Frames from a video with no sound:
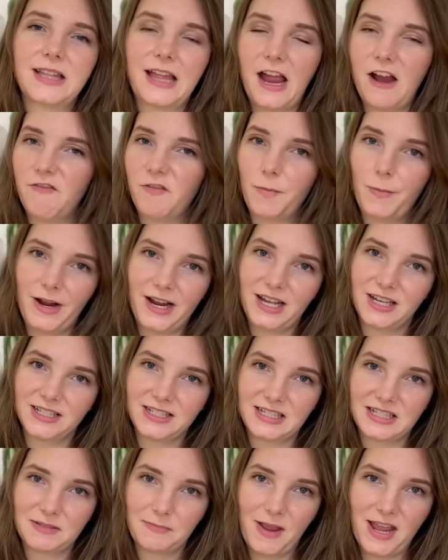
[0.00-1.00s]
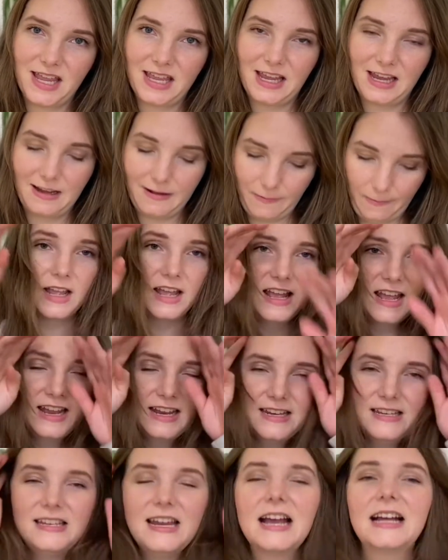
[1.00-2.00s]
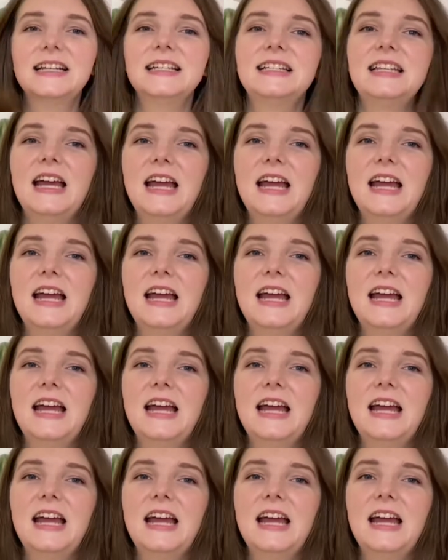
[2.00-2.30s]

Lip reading: that everybody else is making. Next, I